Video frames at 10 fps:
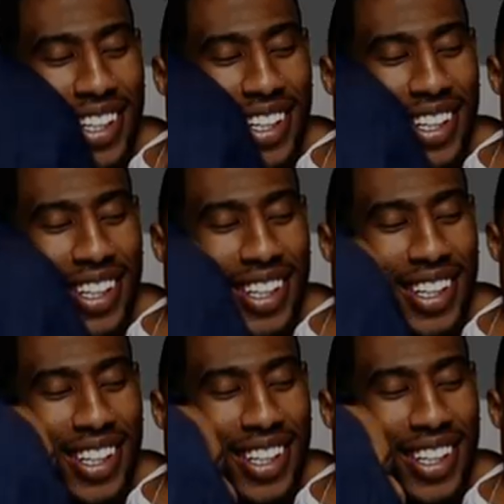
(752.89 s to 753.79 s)

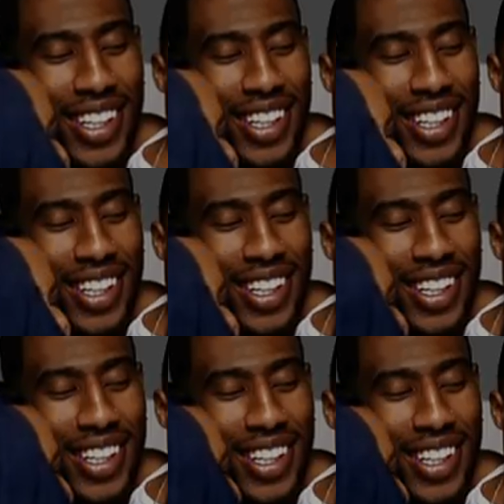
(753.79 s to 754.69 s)

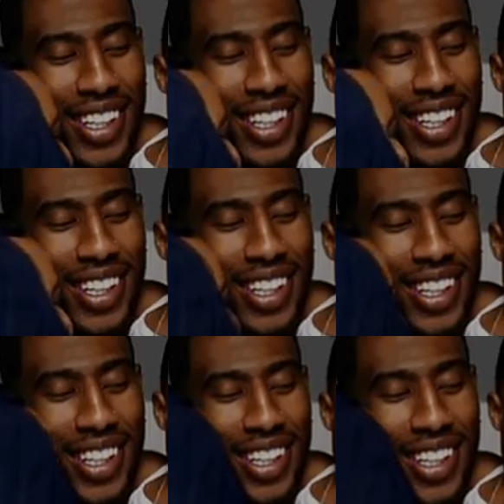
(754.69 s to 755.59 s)

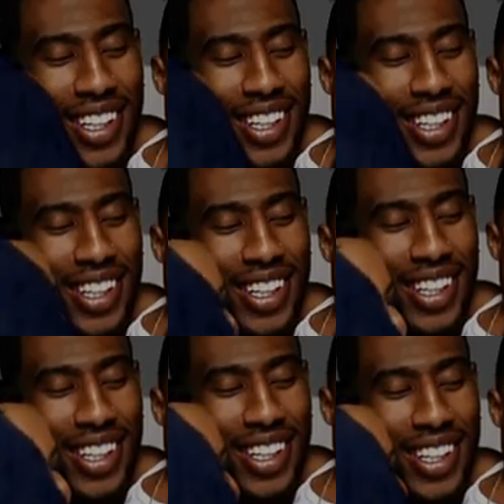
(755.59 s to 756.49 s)

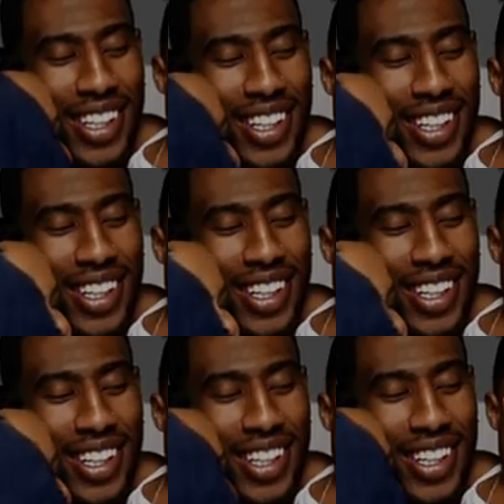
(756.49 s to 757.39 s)

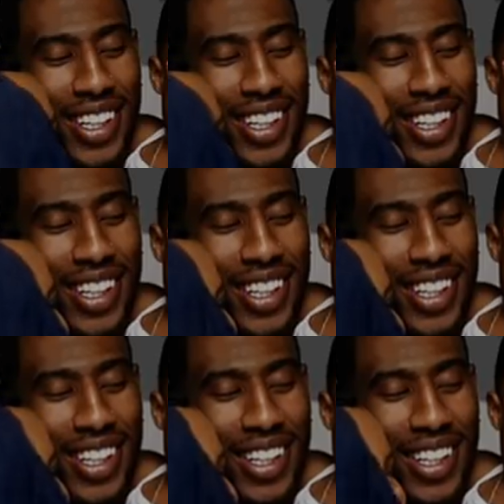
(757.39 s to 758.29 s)

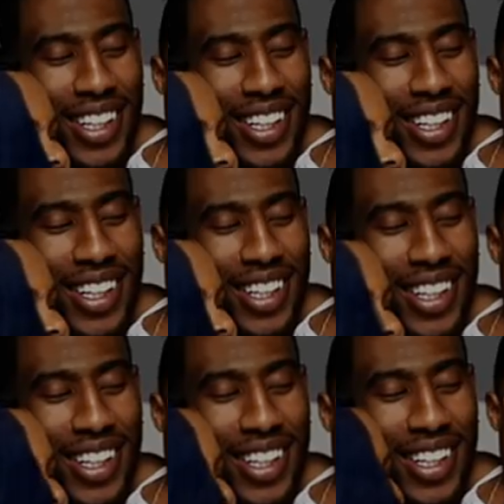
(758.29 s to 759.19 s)

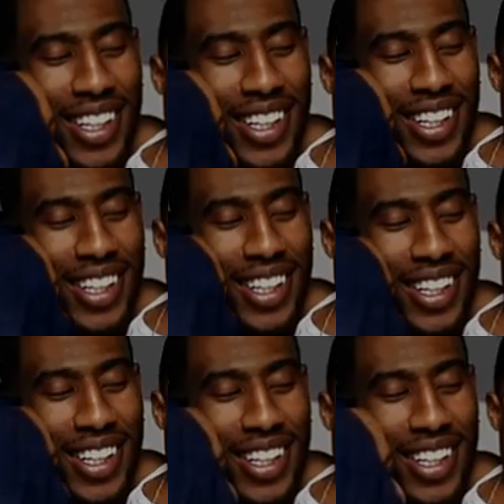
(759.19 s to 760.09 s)

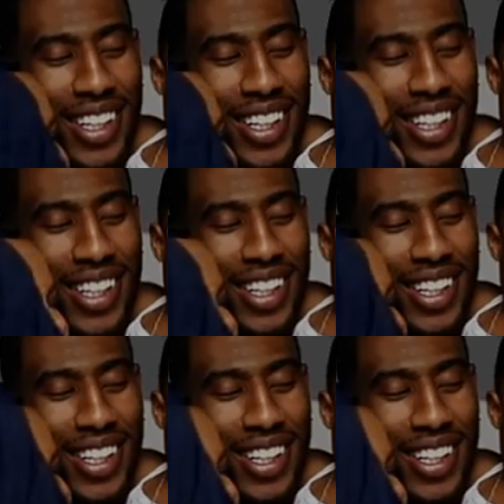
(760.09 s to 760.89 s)
(silent)